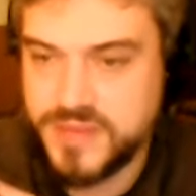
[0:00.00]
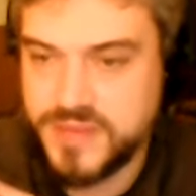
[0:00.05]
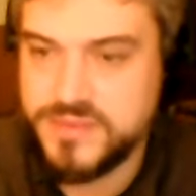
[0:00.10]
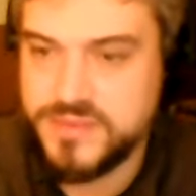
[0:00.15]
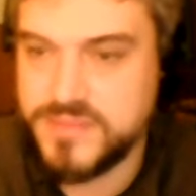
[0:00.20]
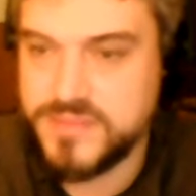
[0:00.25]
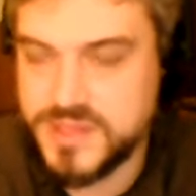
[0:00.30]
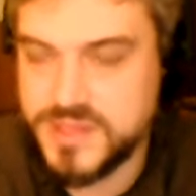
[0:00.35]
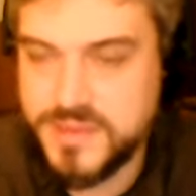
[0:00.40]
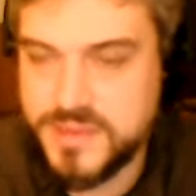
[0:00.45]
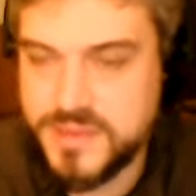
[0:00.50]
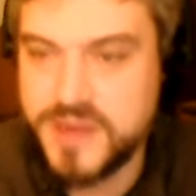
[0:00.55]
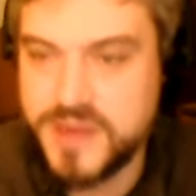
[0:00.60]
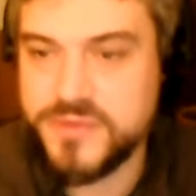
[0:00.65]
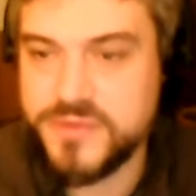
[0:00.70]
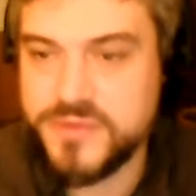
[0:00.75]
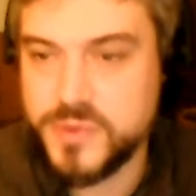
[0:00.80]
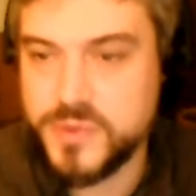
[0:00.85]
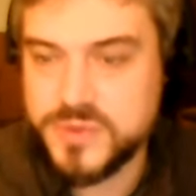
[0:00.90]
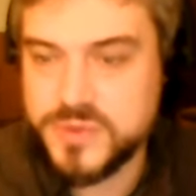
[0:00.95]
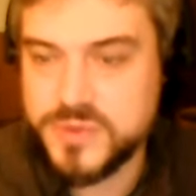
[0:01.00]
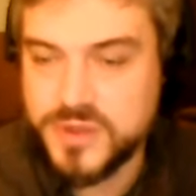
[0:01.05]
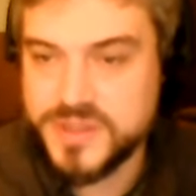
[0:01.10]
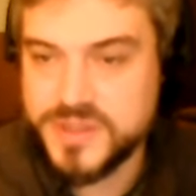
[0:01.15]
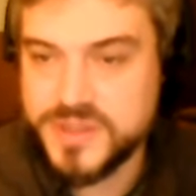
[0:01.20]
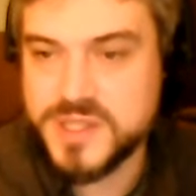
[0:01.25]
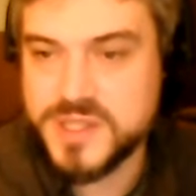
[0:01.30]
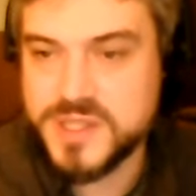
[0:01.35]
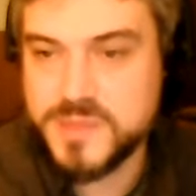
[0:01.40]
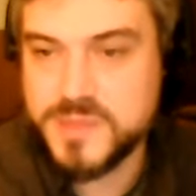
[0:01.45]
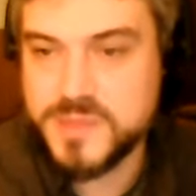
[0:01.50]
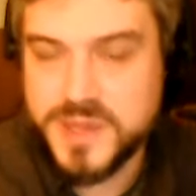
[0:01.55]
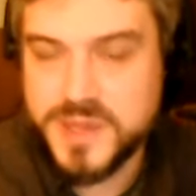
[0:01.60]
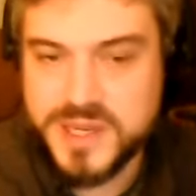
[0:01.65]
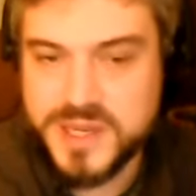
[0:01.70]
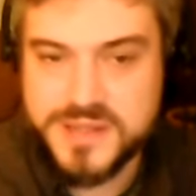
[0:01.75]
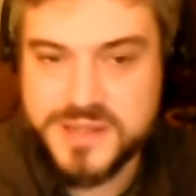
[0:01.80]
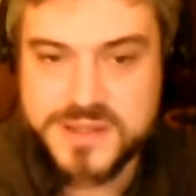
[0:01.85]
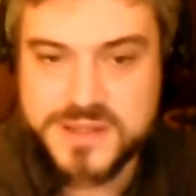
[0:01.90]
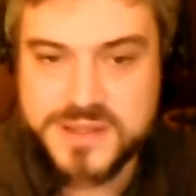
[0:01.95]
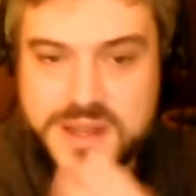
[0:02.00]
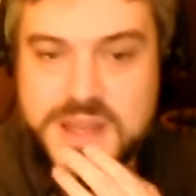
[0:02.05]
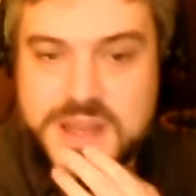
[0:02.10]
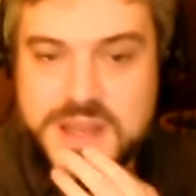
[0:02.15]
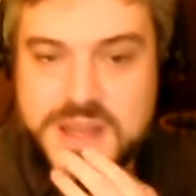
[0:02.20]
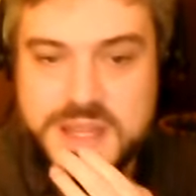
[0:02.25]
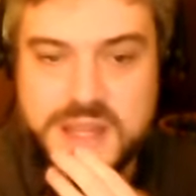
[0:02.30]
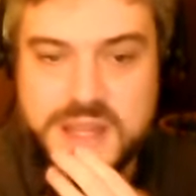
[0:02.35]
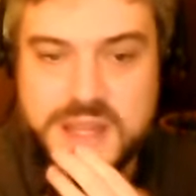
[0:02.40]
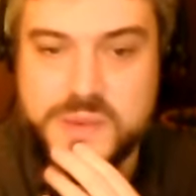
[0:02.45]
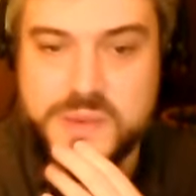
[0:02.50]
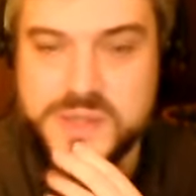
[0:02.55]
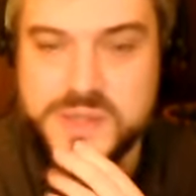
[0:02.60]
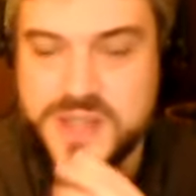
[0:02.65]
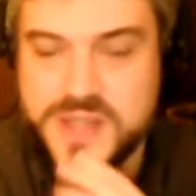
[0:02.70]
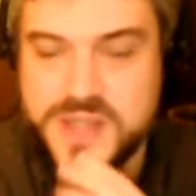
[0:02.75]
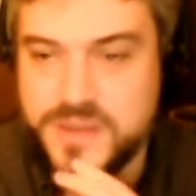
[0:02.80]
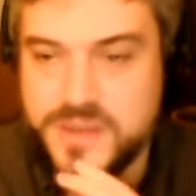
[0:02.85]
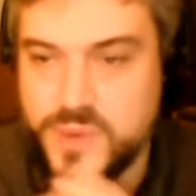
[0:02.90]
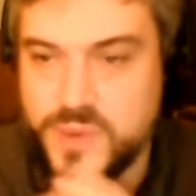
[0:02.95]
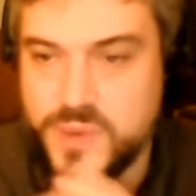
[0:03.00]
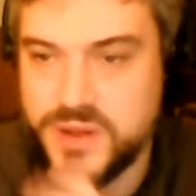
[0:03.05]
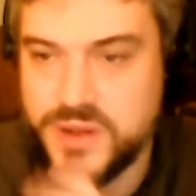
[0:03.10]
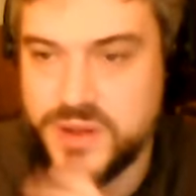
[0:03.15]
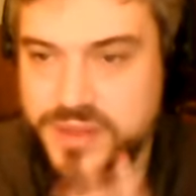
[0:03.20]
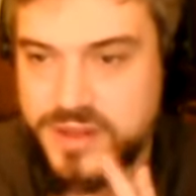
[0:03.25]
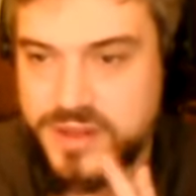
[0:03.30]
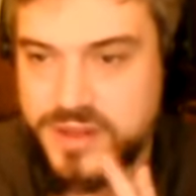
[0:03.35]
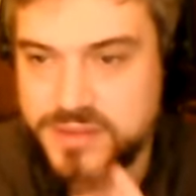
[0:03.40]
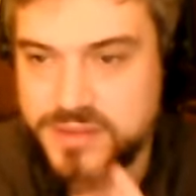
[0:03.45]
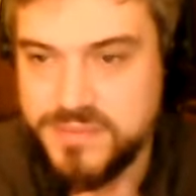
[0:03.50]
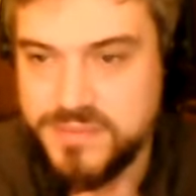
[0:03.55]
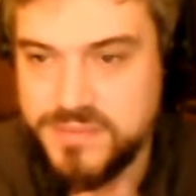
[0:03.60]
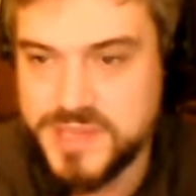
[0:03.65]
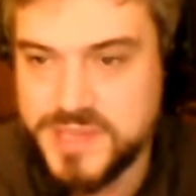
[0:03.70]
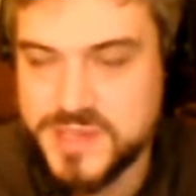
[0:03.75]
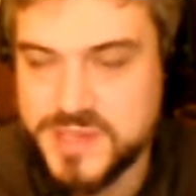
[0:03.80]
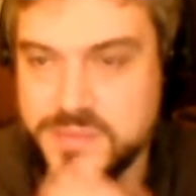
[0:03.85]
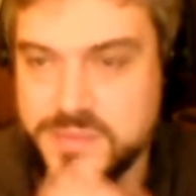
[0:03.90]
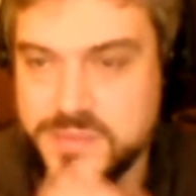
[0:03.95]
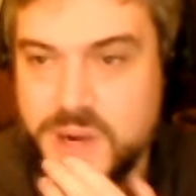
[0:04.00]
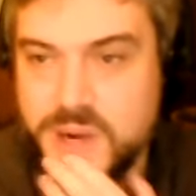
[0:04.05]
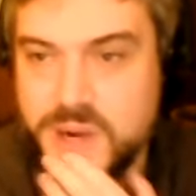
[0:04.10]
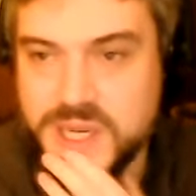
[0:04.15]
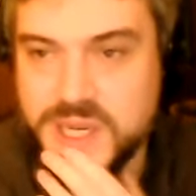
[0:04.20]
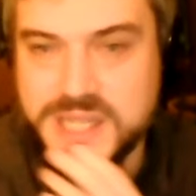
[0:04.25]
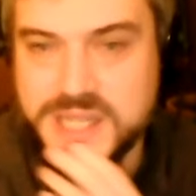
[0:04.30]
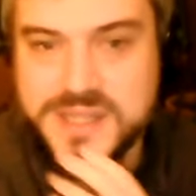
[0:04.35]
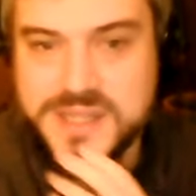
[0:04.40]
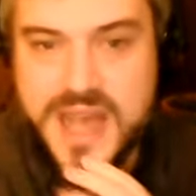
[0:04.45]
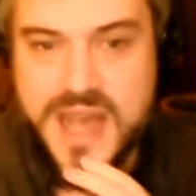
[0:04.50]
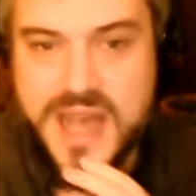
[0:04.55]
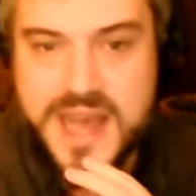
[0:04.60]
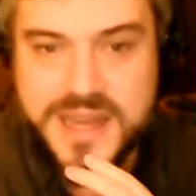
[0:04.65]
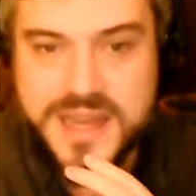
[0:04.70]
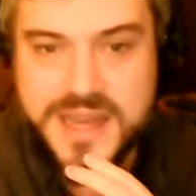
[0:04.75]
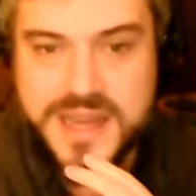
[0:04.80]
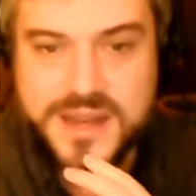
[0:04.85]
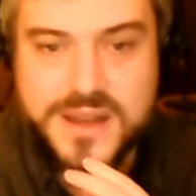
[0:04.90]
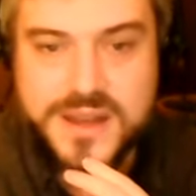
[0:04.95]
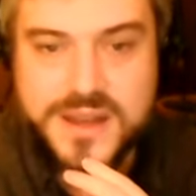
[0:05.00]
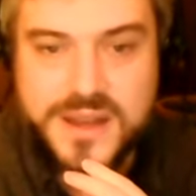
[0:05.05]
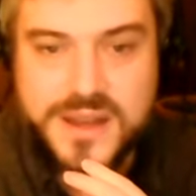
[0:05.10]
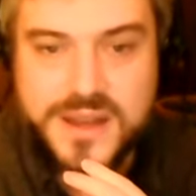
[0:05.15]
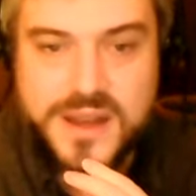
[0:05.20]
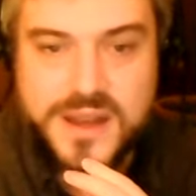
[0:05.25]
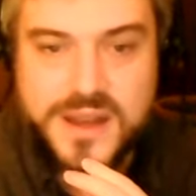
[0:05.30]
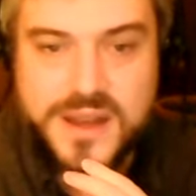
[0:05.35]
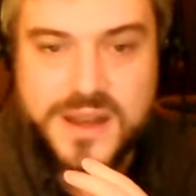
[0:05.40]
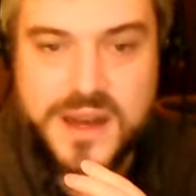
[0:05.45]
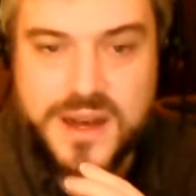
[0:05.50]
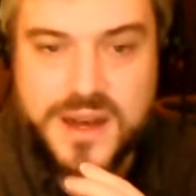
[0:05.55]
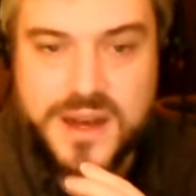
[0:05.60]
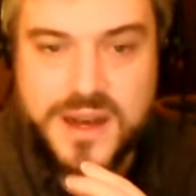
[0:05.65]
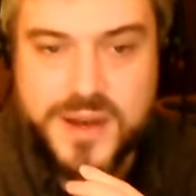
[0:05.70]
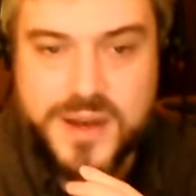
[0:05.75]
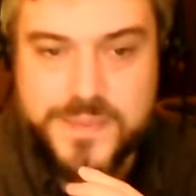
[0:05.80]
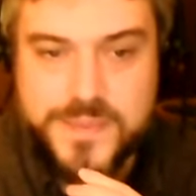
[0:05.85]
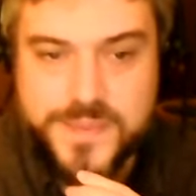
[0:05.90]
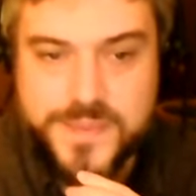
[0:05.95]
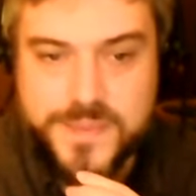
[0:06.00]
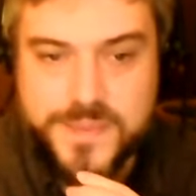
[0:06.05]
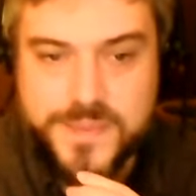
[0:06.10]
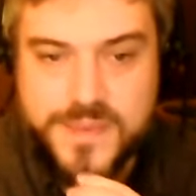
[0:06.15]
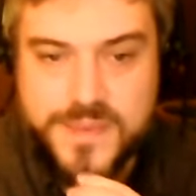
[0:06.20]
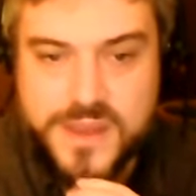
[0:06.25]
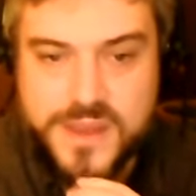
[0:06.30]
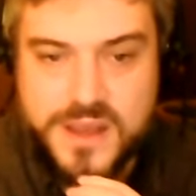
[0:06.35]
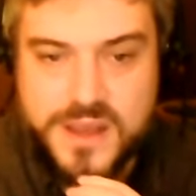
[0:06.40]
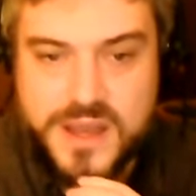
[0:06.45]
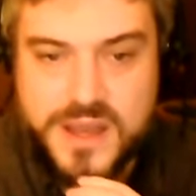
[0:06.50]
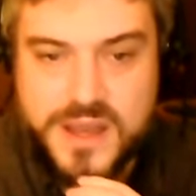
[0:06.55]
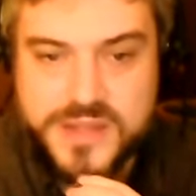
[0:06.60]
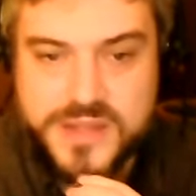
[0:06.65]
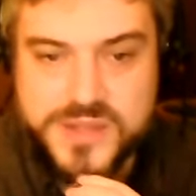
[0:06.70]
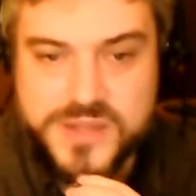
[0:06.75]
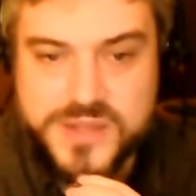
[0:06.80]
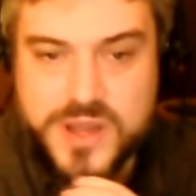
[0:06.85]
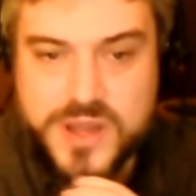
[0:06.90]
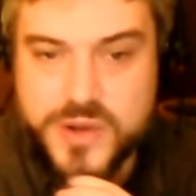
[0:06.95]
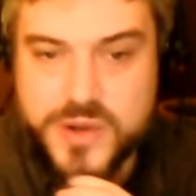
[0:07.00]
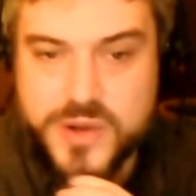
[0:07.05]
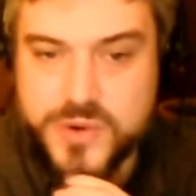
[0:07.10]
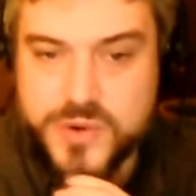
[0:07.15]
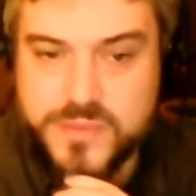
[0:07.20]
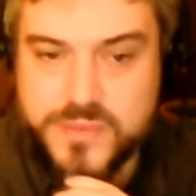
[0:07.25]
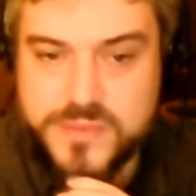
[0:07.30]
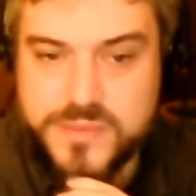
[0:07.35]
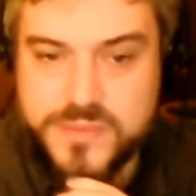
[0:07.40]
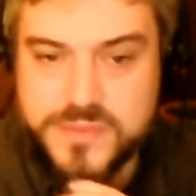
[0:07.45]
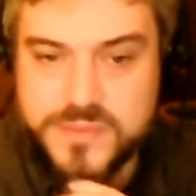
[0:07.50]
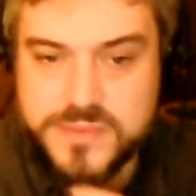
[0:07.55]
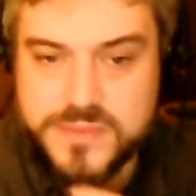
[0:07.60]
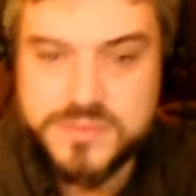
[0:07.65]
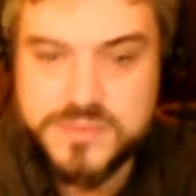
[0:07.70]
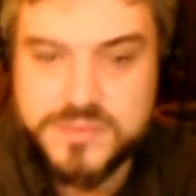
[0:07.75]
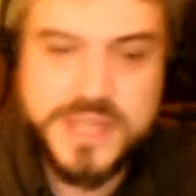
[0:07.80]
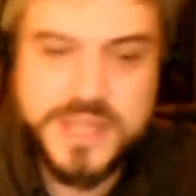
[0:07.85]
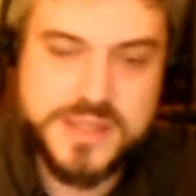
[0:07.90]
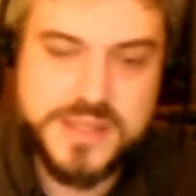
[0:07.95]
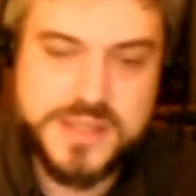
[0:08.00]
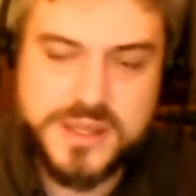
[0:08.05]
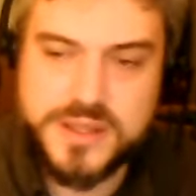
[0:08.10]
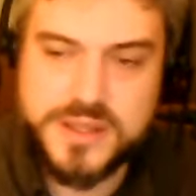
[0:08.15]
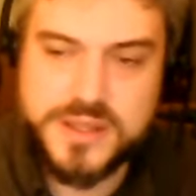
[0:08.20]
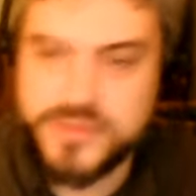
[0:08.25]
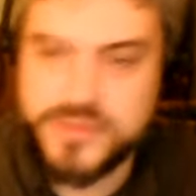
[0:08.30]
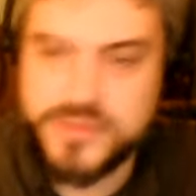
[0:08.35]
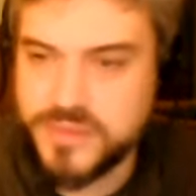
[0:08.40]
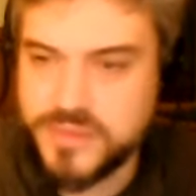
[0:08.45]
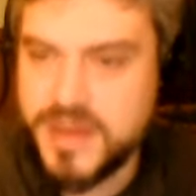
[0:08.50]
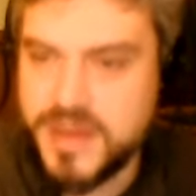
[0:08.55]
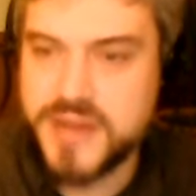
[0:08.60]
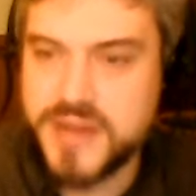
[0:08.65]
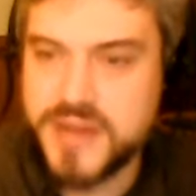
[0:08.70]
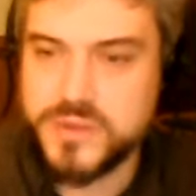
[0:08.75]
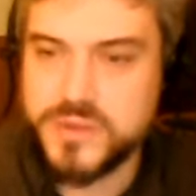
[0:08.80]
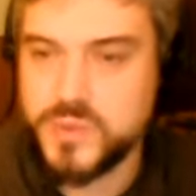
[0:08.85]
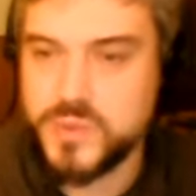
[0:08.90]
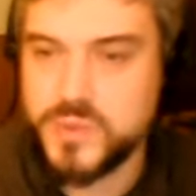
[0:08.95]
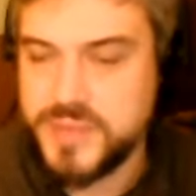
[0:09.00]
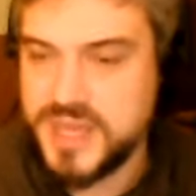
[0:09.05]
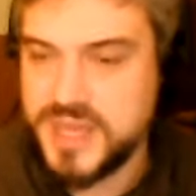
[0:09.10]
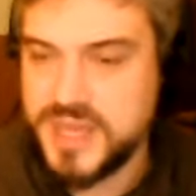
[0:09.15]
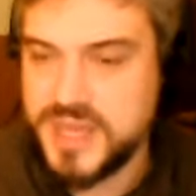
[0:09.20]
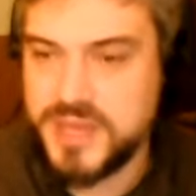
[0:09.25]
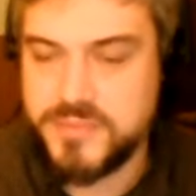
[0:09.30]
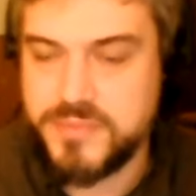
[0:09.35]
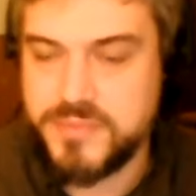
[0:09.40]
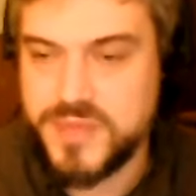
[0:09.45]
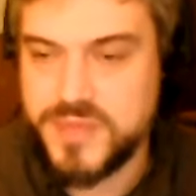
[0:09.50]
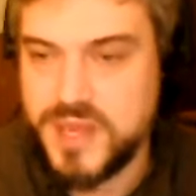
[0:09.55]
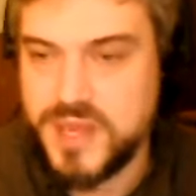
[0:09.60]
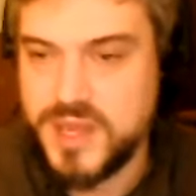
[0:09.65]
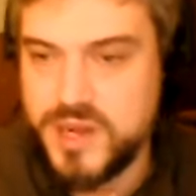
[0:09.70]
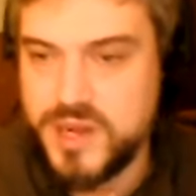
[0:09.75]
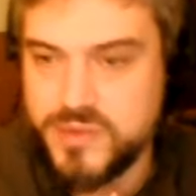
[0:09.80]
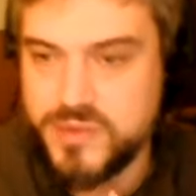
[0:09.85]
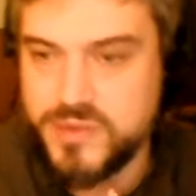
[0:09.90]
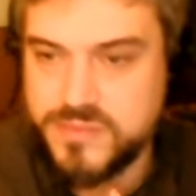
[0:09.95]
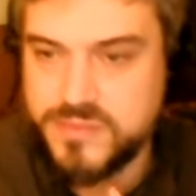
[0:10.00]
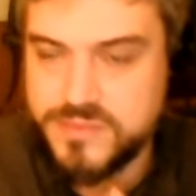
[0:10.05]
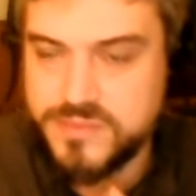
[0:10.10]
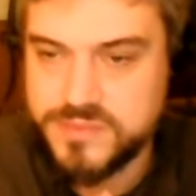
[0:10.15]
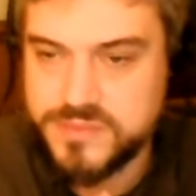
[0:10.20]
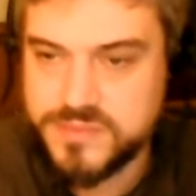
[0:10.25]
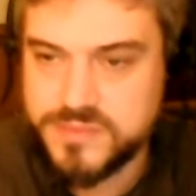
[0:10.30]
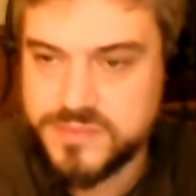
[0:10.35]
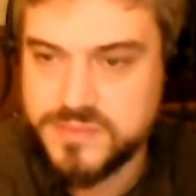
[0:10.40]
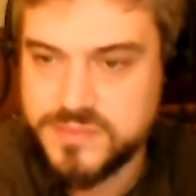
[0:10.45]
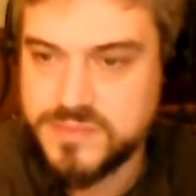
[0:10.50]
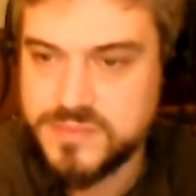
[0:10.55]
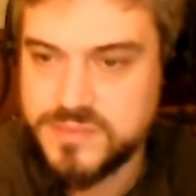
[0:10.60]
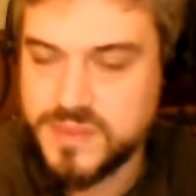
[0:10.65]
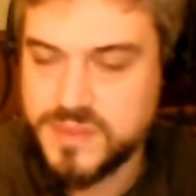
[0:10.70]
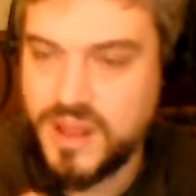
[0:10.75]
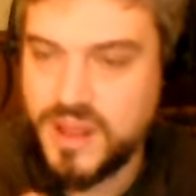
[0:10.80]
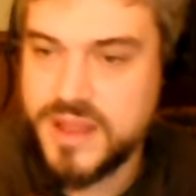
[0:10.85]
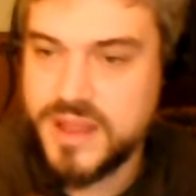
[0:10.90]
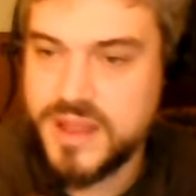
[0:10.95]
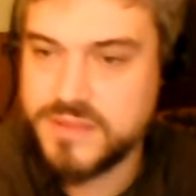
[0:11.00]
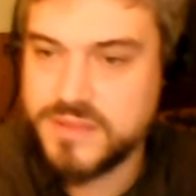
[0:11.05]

decent amount of food service experience. The other one's kind of more on the business marketing side. And so basically the model will be light